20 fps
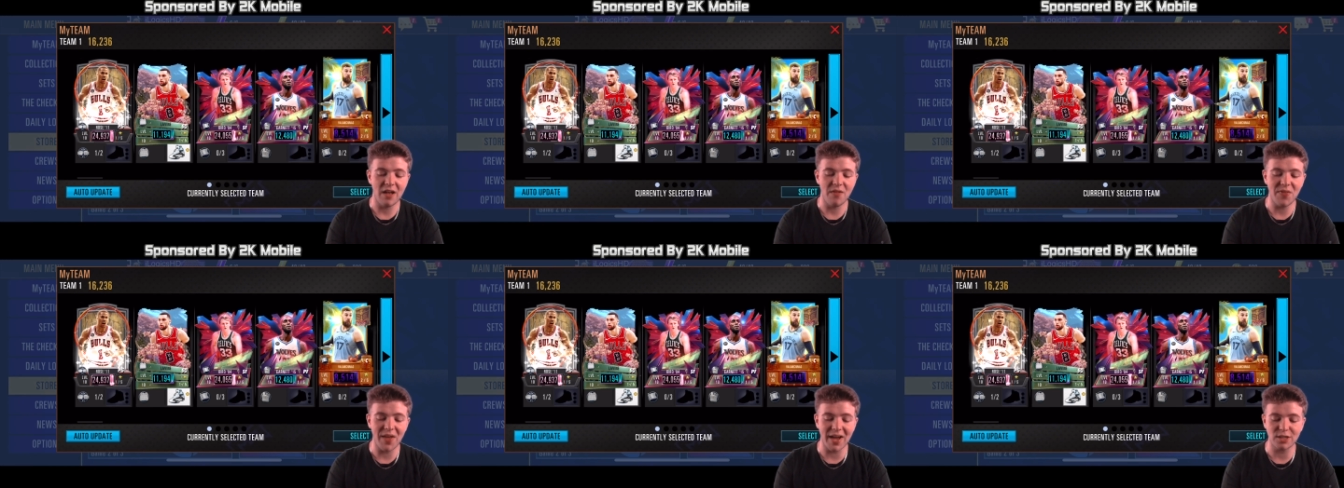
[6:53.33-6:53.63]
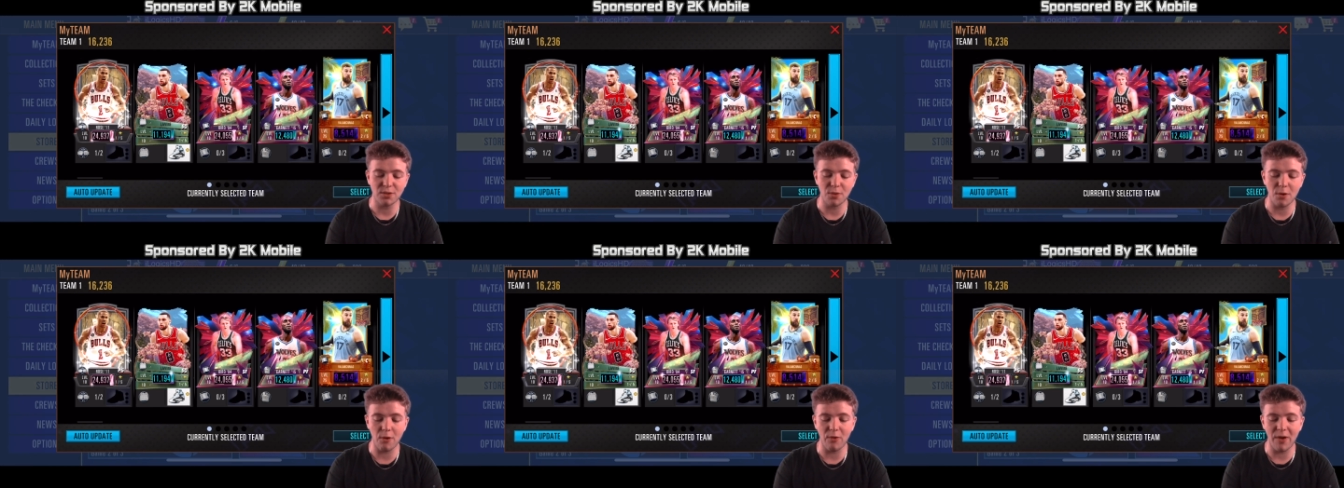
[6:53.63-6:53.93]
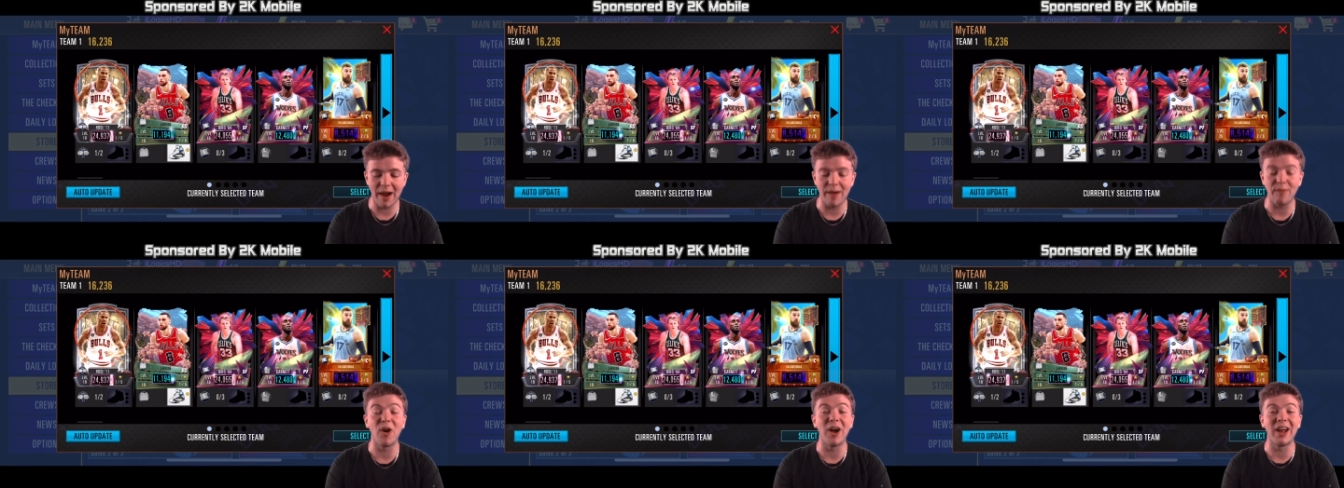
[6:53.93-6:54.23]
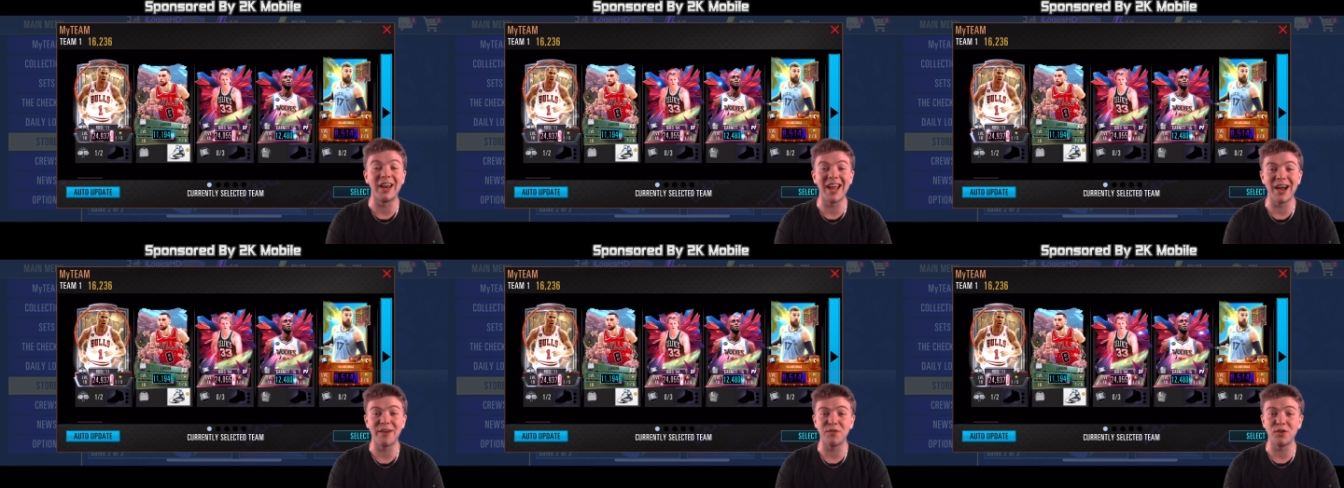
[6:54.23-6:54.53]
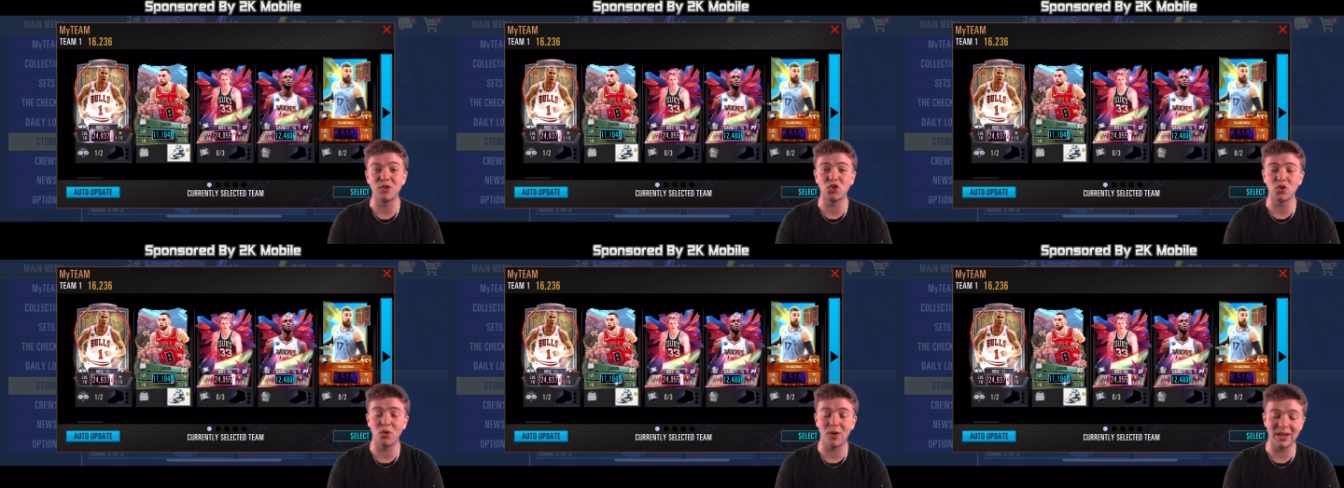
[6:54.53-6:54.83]
That's where we're at right now. If you
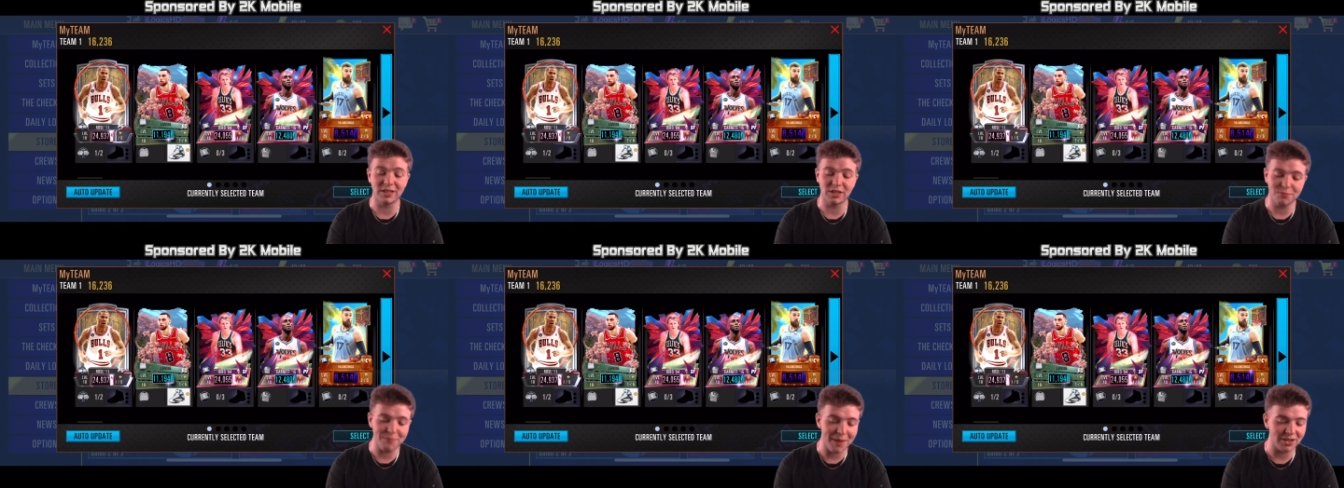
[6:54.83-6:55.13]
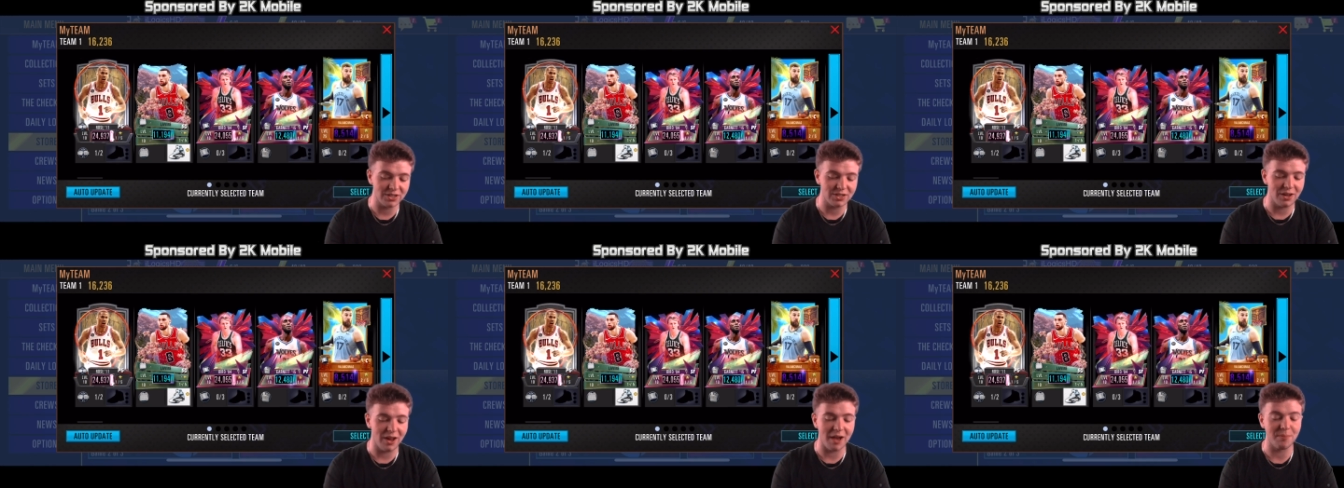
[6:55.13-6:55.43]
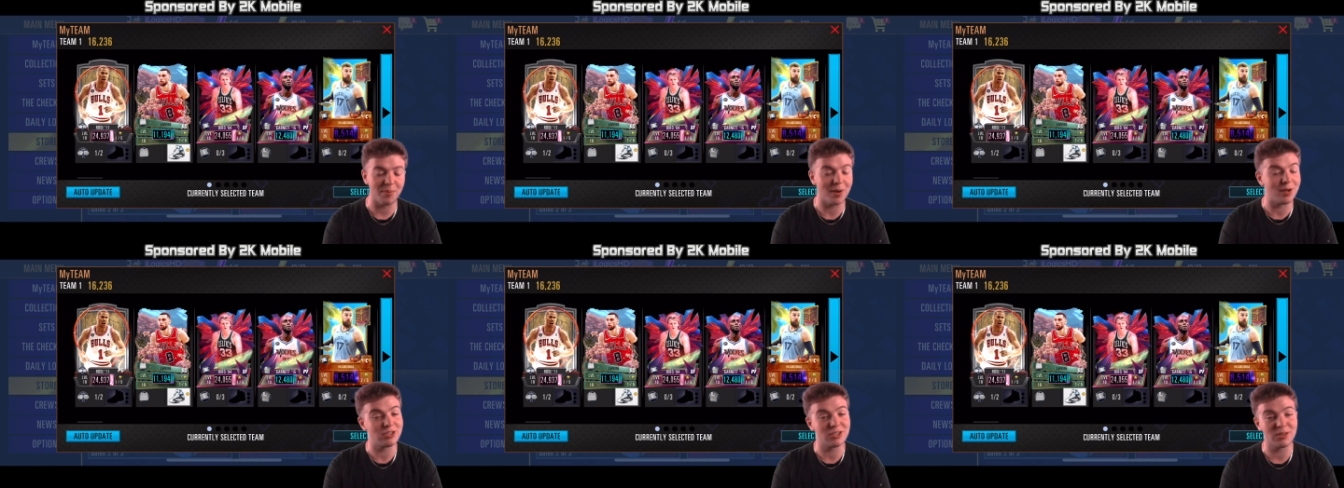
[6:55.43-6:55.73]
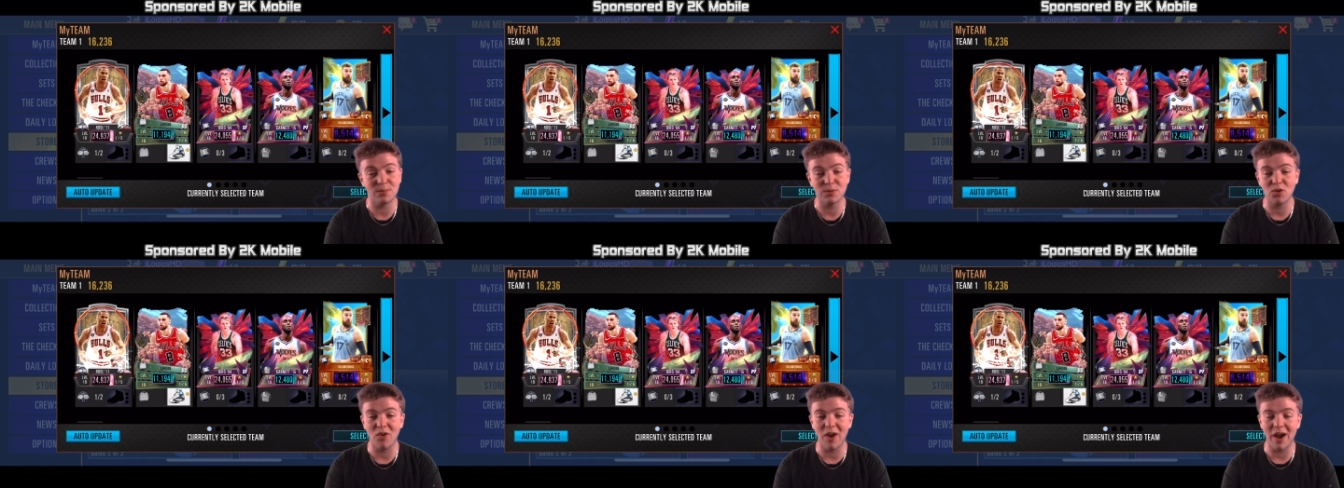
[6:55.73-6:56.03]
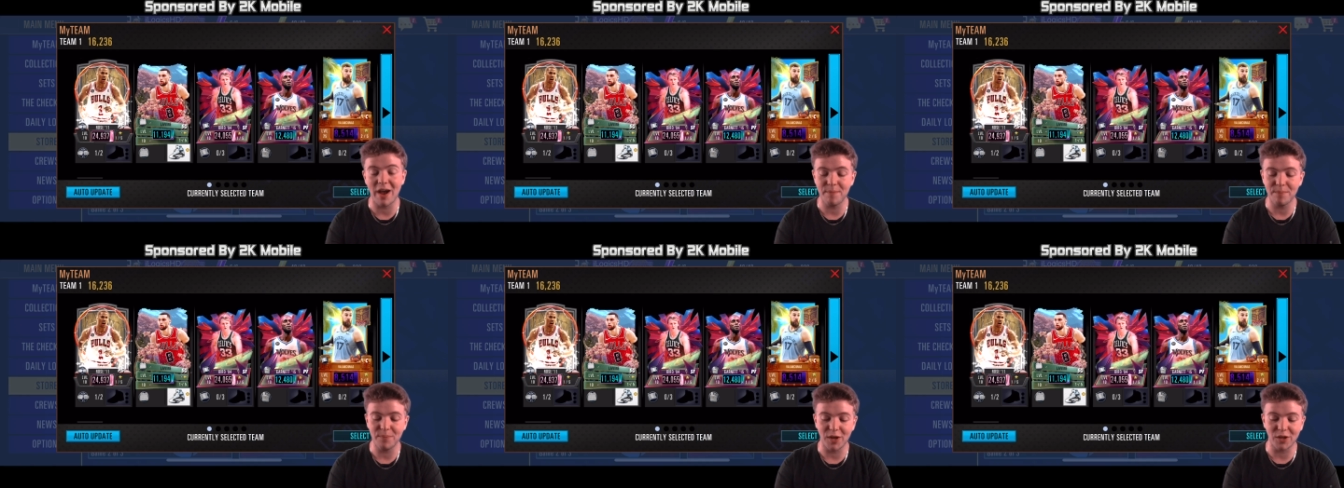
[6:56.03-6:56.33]
enjoyed, smash the like button, subscribe.